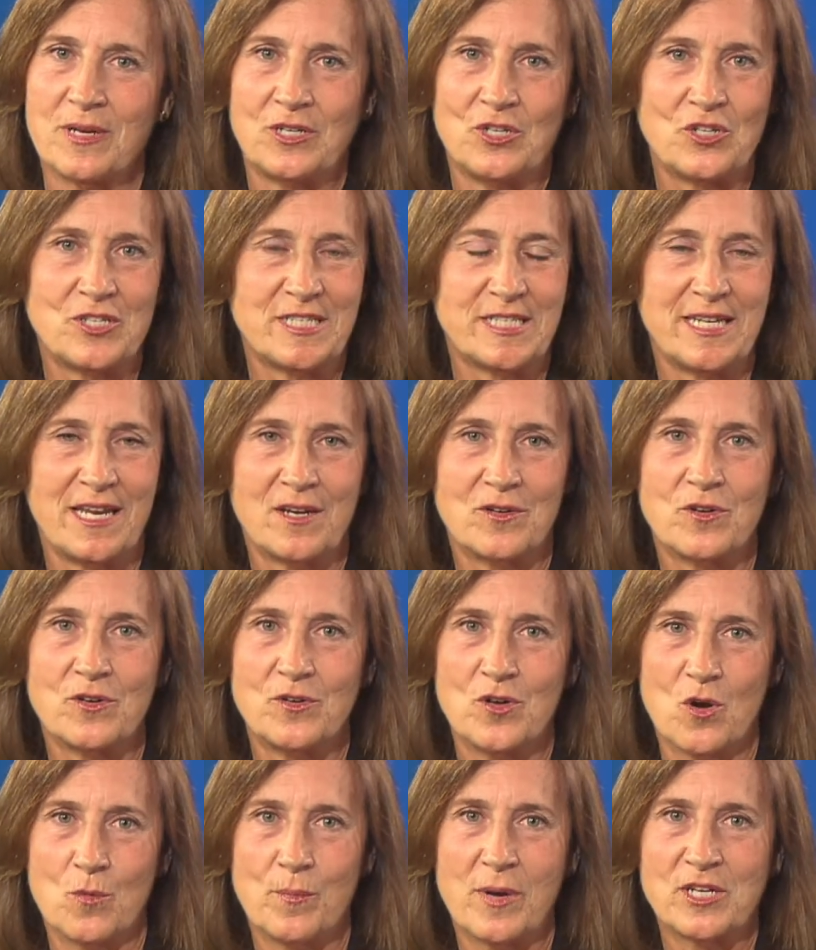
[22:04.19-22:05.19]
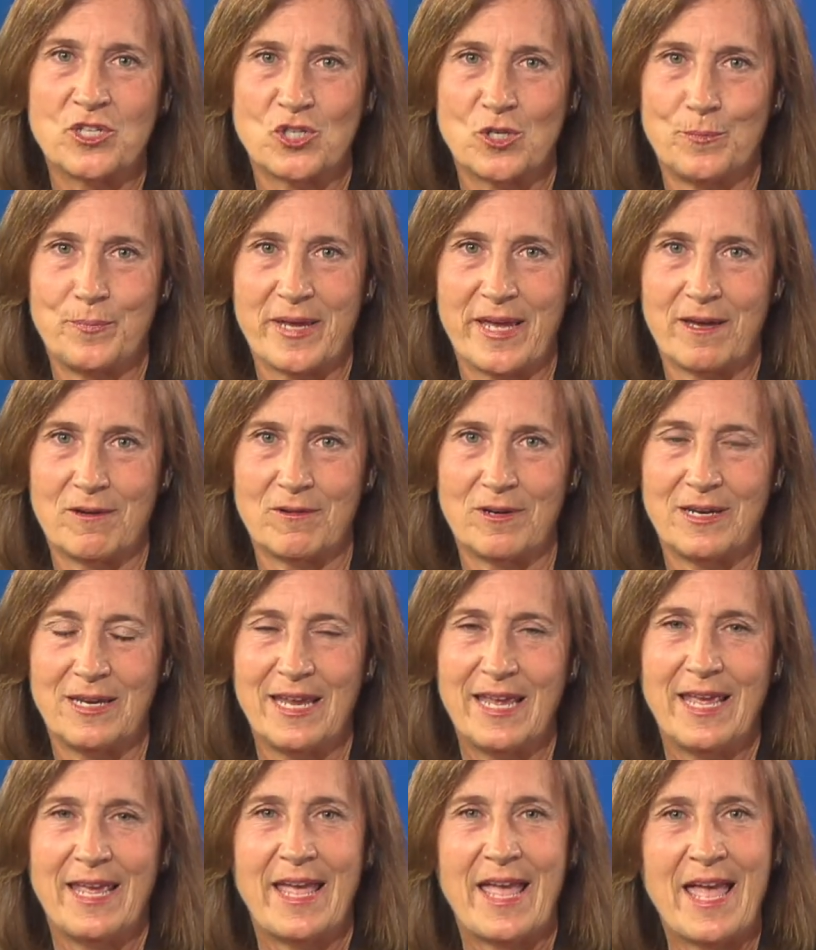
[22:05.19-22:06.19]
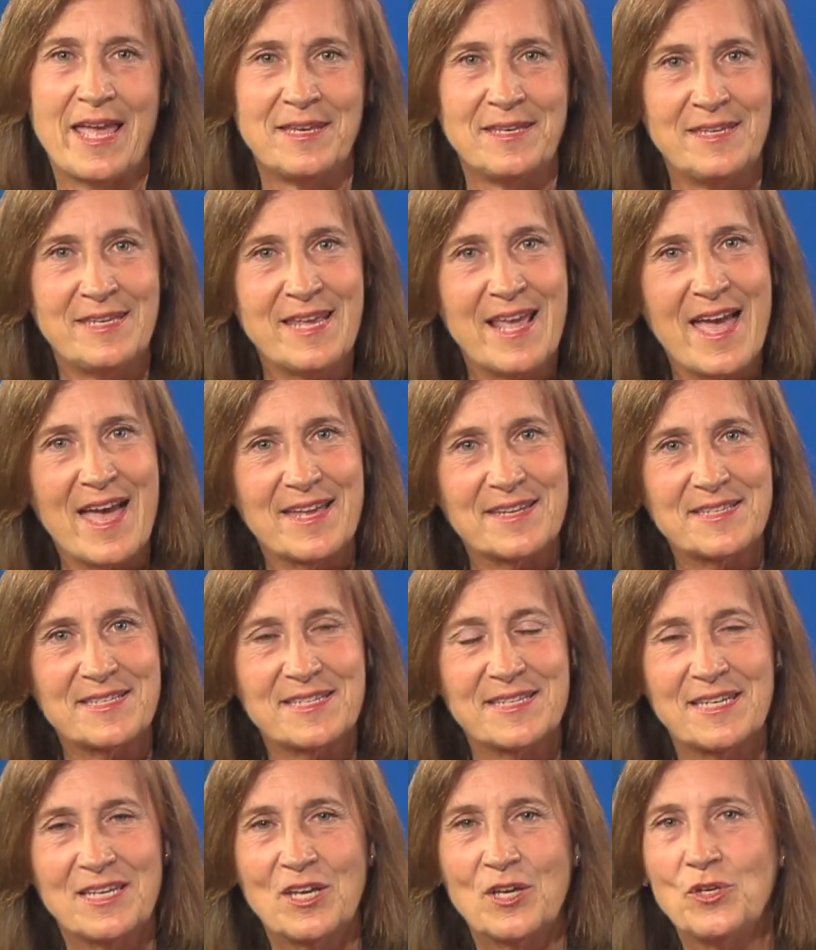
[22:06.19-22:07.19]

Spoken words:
understand or know much about, and yet,